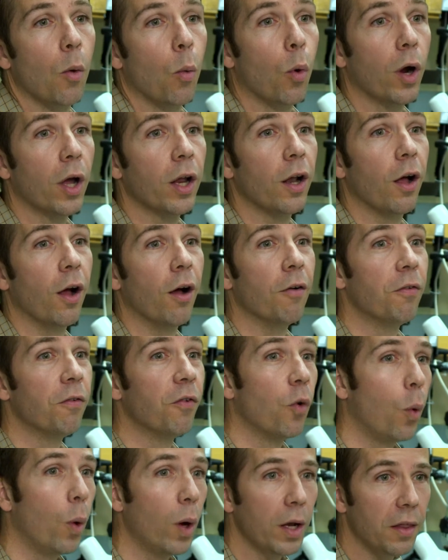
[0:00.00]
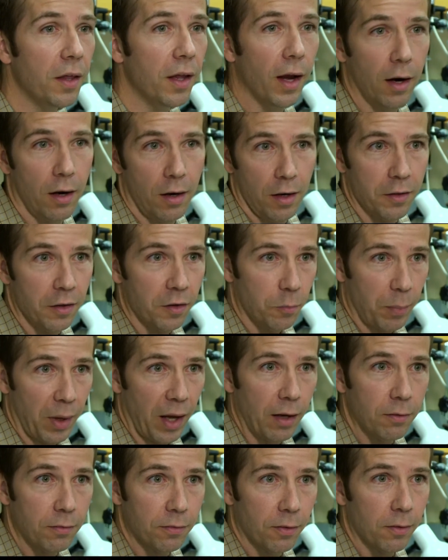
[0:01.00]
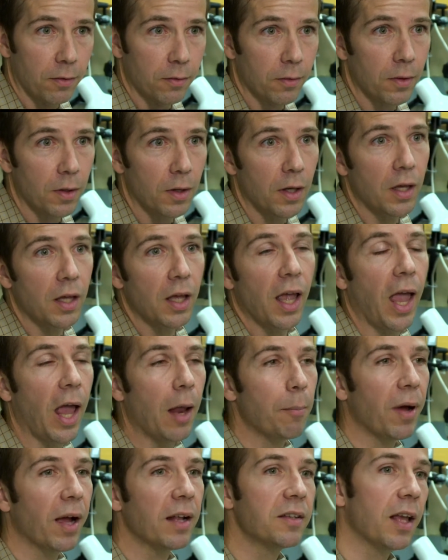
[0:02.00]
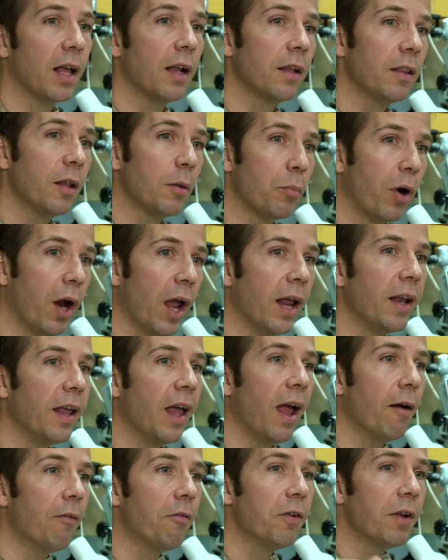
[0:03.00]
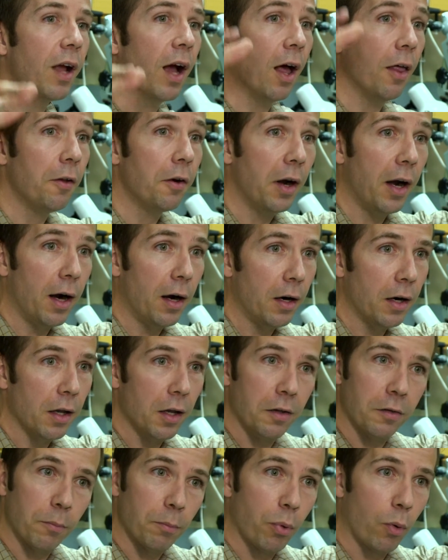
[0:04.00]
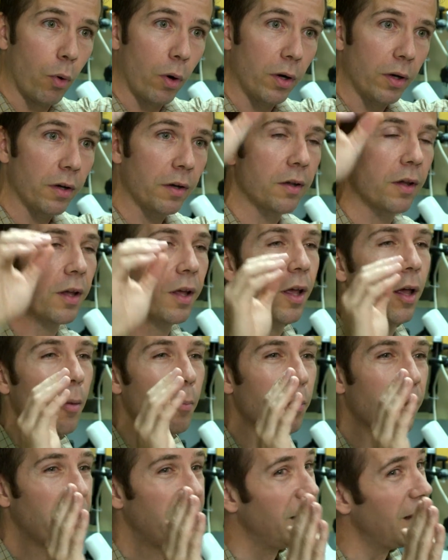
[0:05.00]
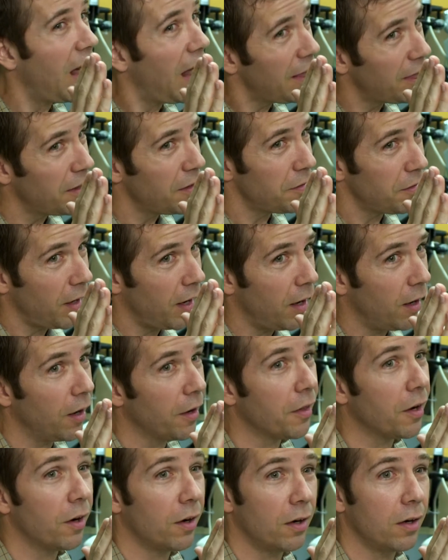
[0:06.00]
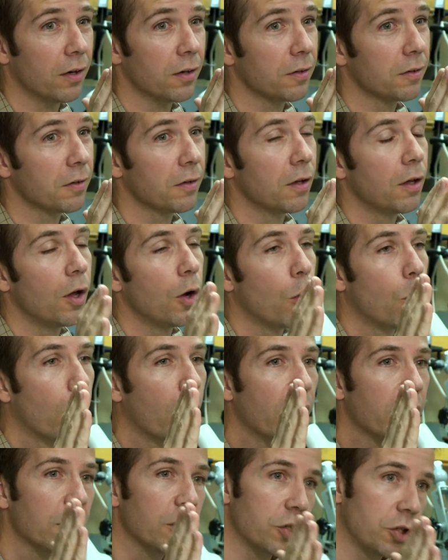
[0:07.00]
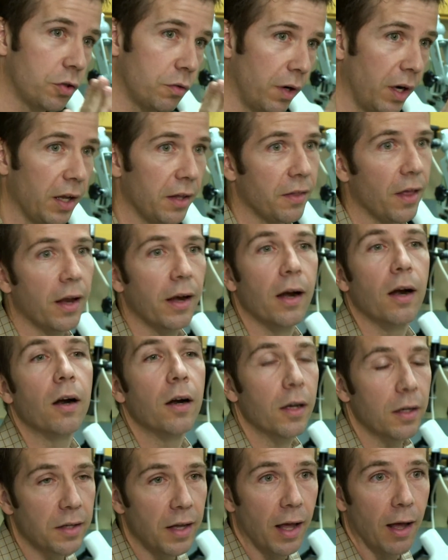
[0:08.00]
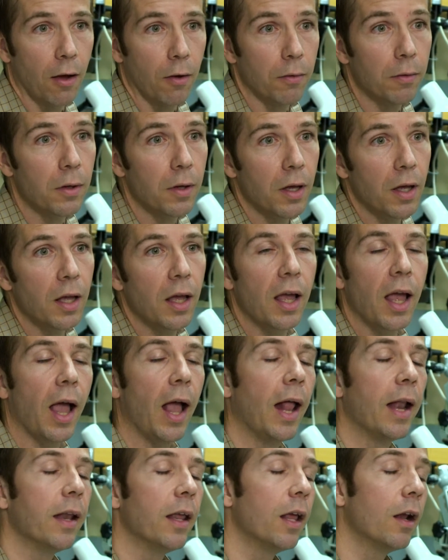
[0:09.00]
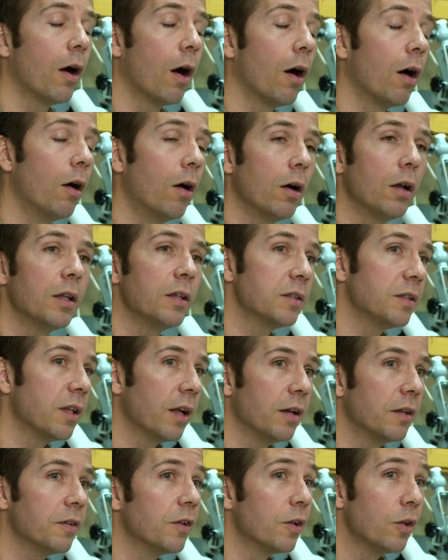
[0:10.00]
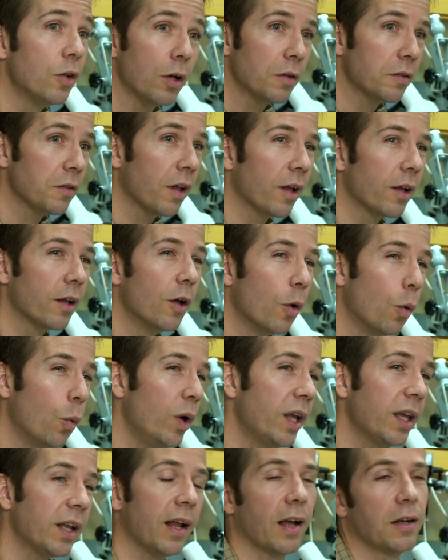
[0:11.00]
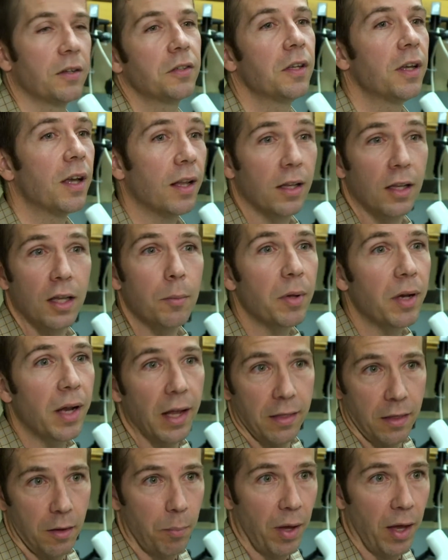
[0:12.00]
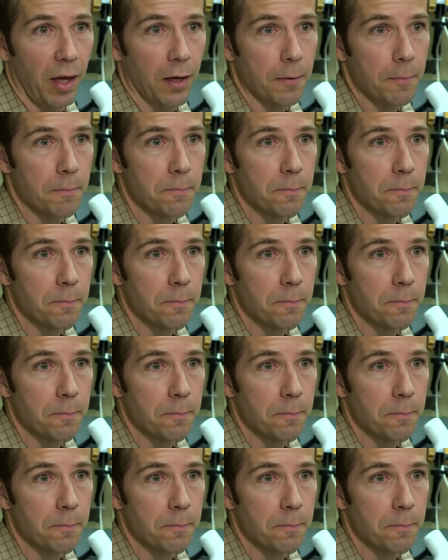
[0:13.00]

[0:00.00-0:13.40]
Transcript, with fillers: We're going to avoid the area that's painful, and by telling the brain every other area is important, but not this area that hurts. We're going to shrink that area down. And in our early studies, it looks like we can actually eliminate the pain.